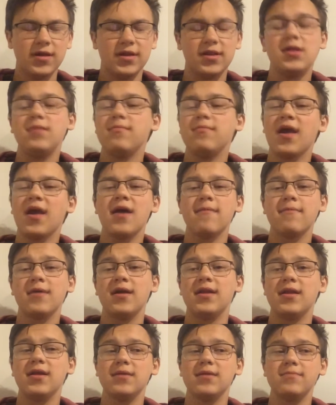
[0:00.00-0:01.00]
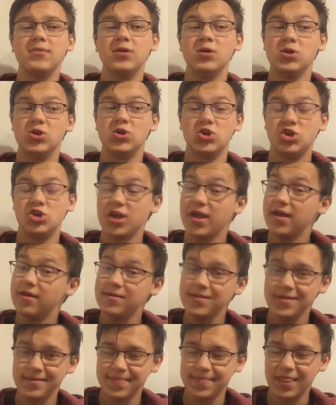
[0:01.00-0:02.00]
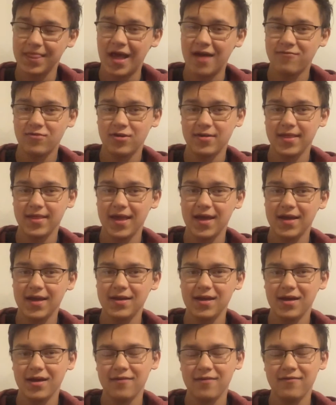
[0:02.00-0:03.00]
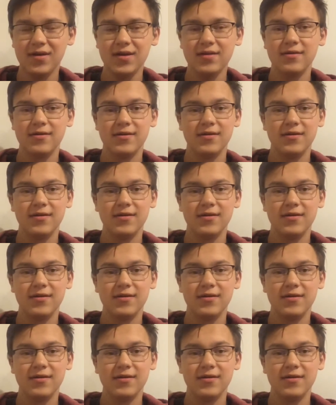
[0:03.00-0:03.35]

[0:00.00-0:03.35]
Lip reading: Team Cap ended up in jail after the end of it.